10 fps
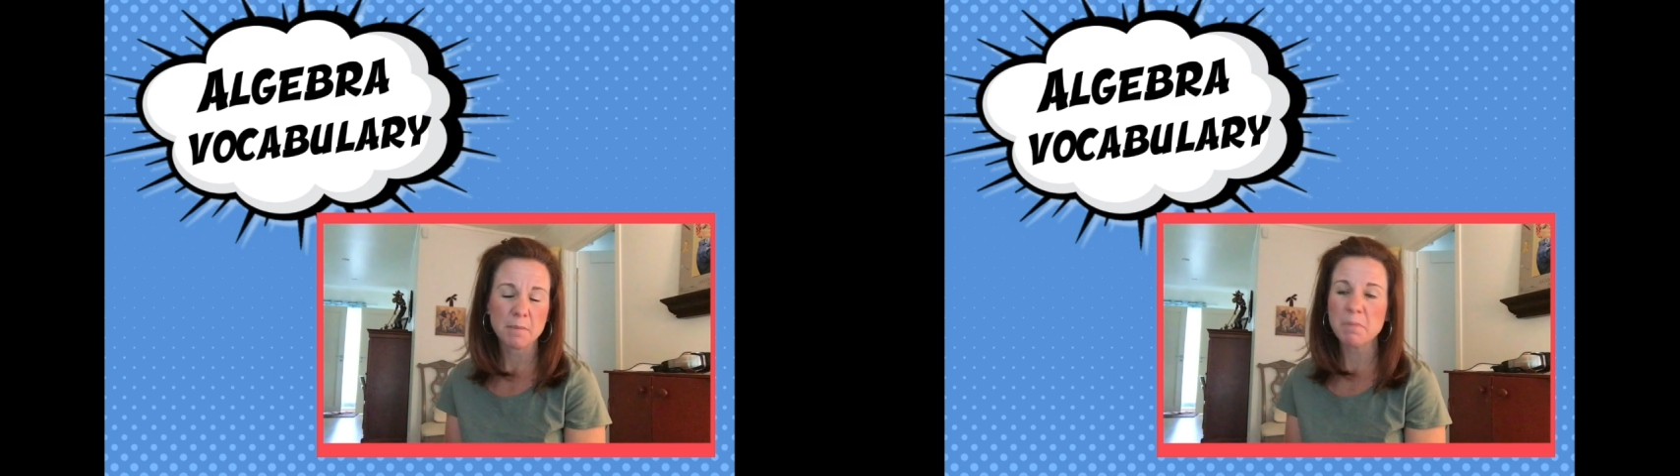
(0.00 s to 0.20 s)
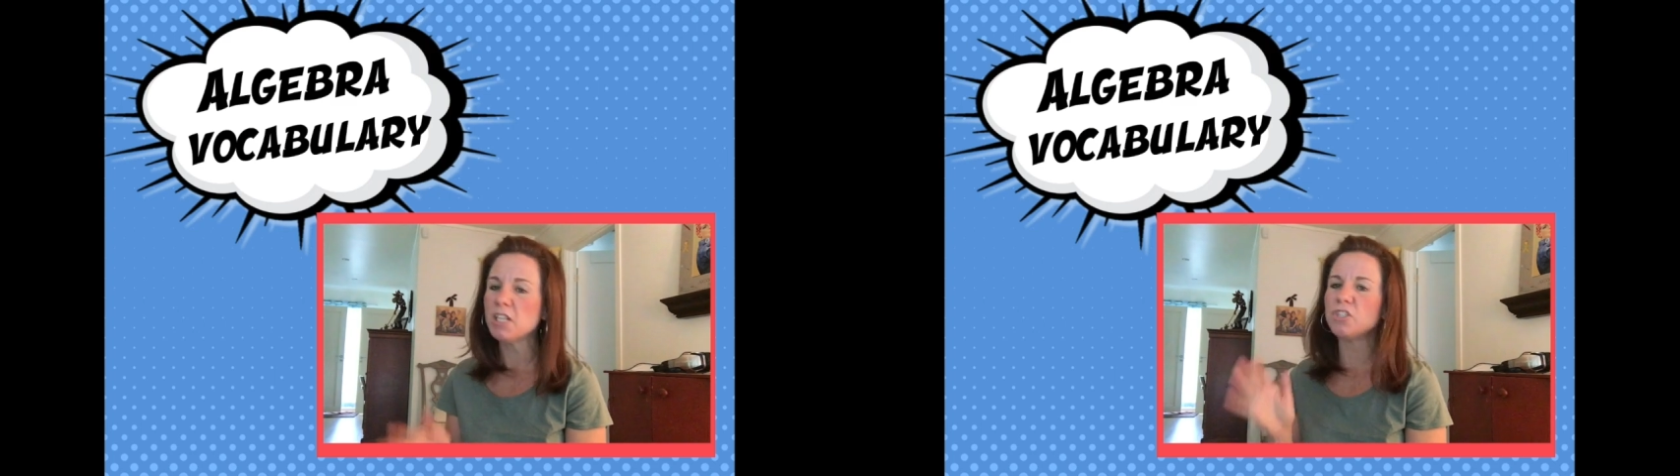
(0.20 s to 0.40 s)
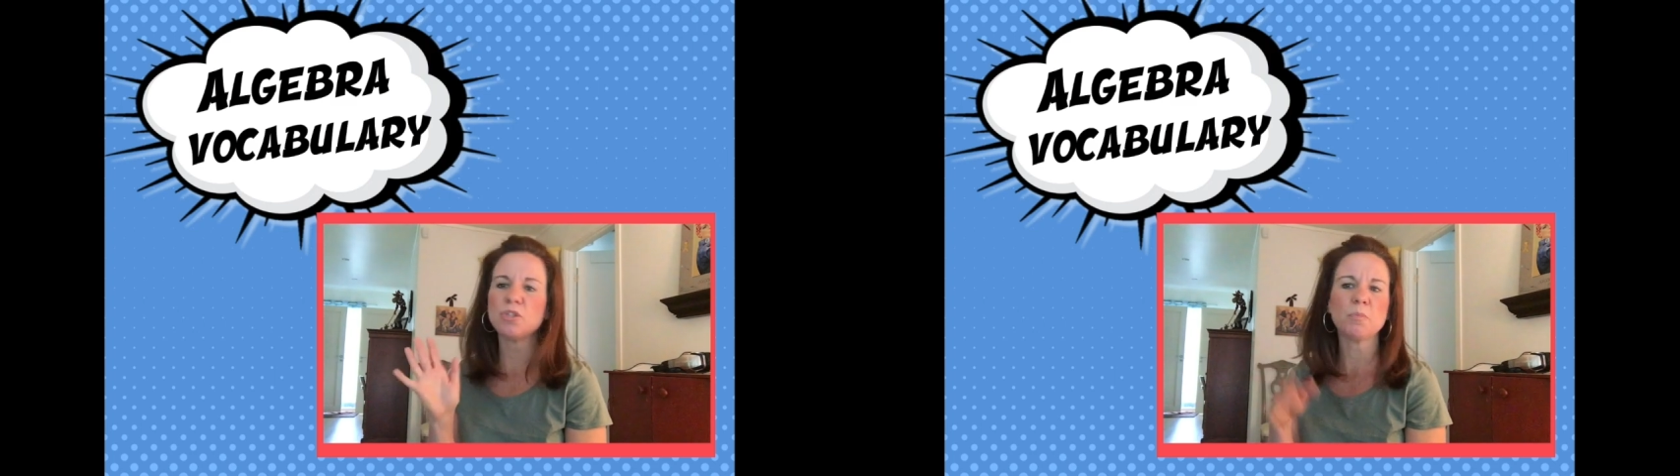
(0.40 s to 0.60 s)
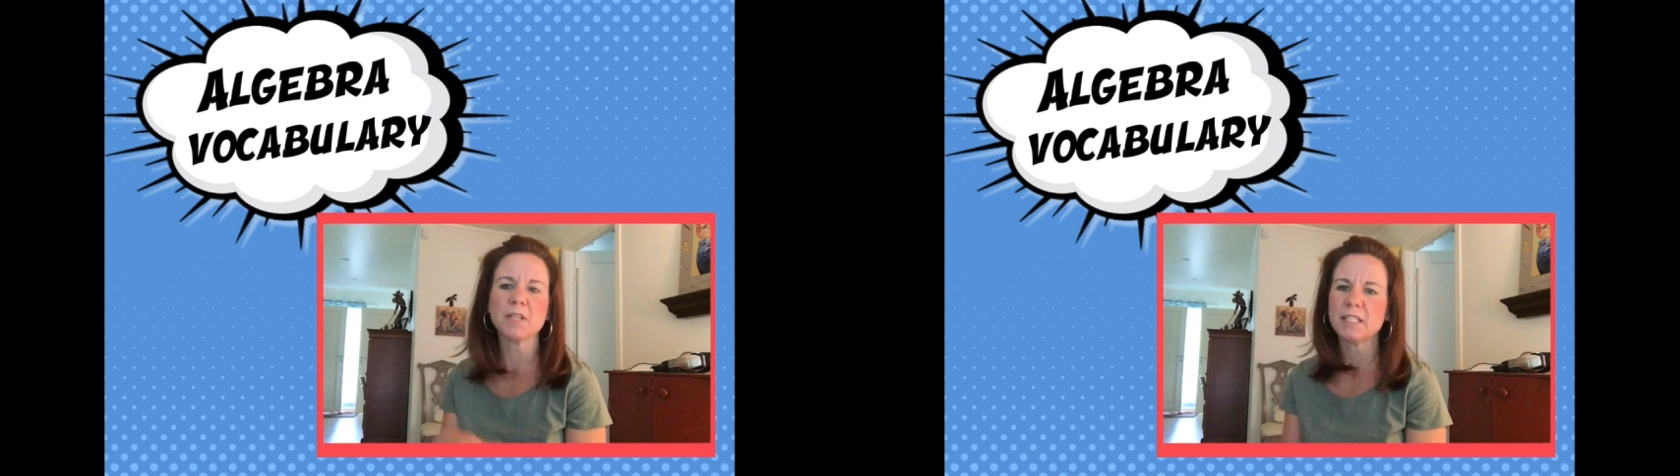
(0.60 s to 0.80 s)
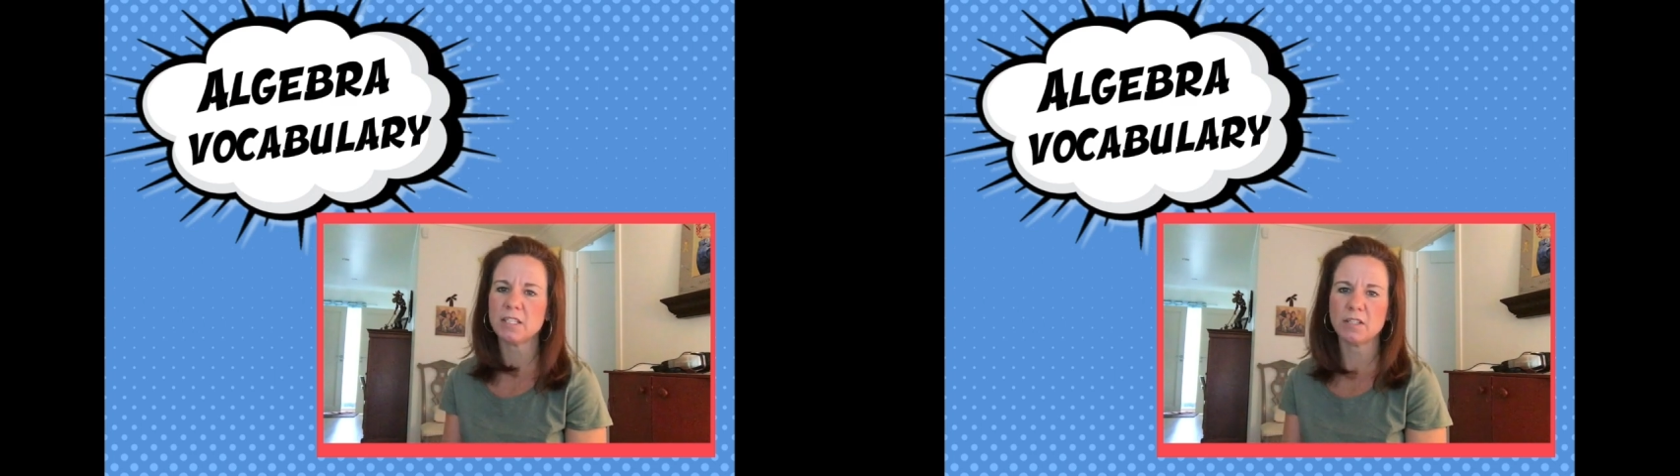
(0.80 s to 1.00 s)
but it's super
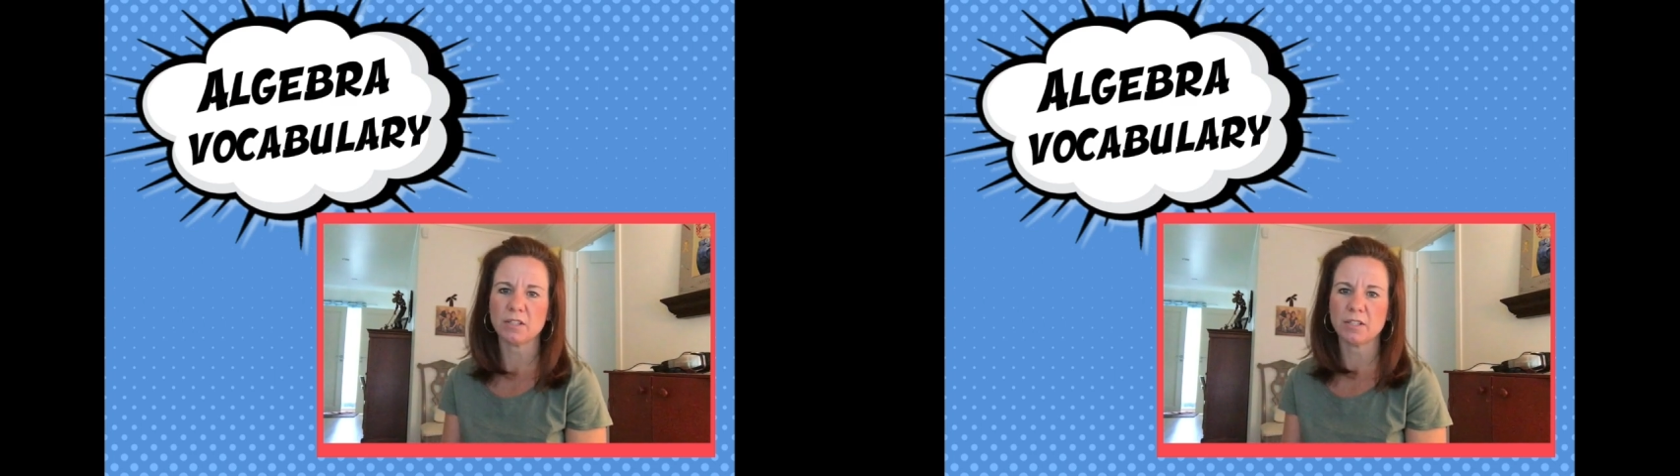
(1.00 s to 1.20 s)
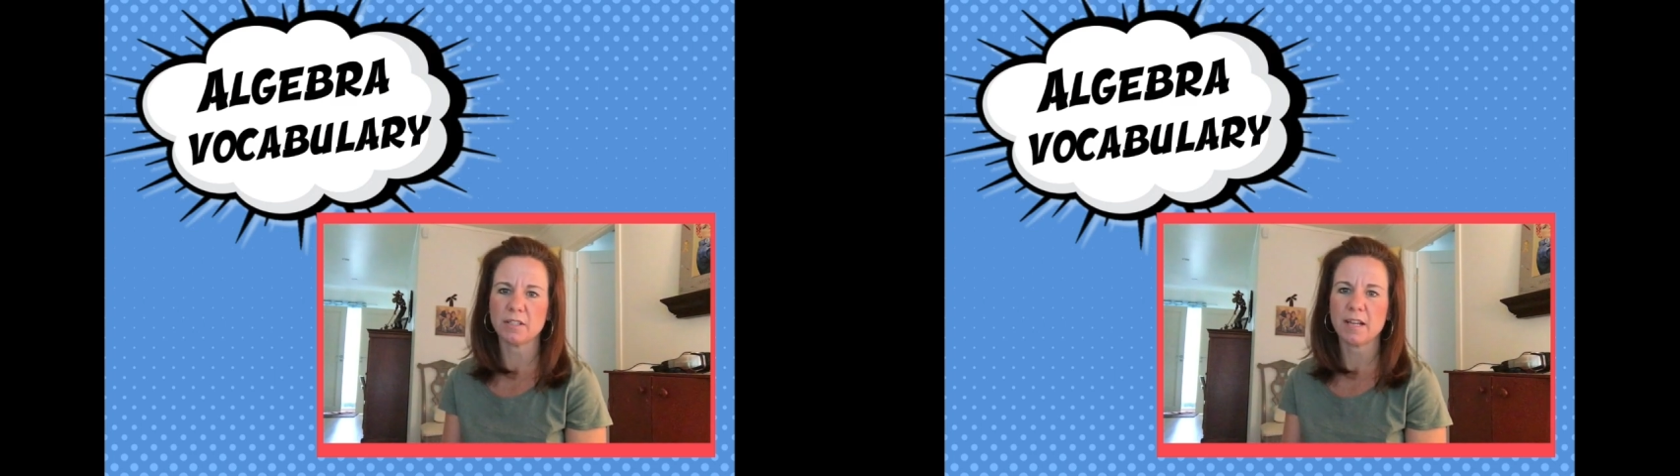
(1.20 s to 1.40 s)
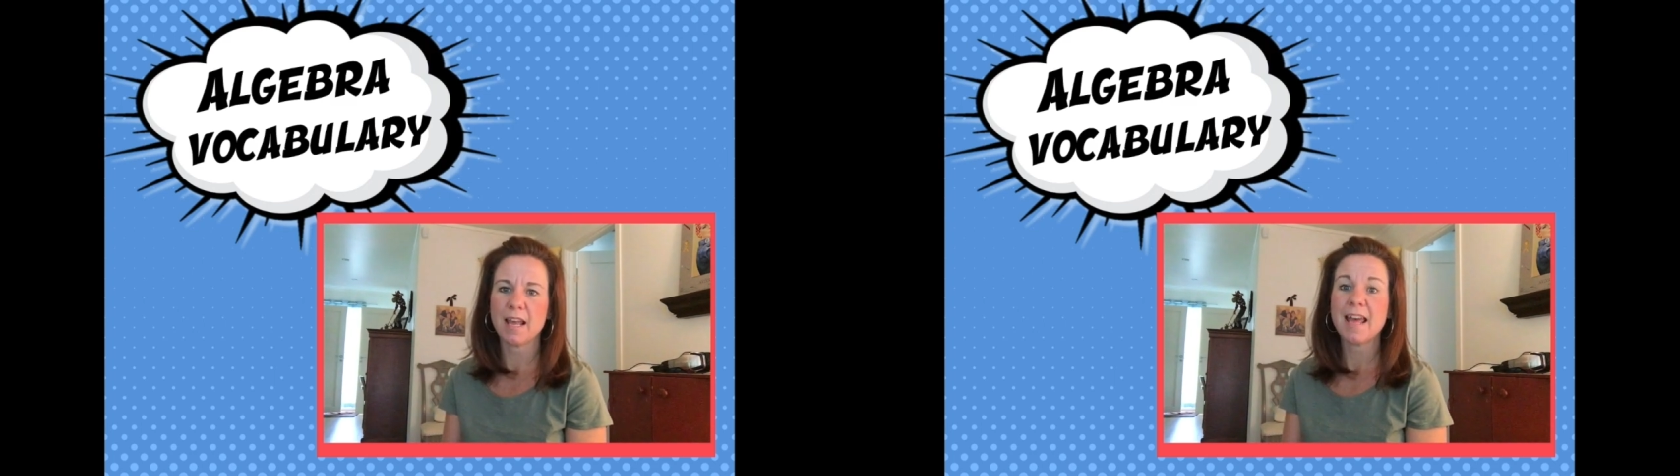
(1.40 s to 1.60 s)
easy to learn.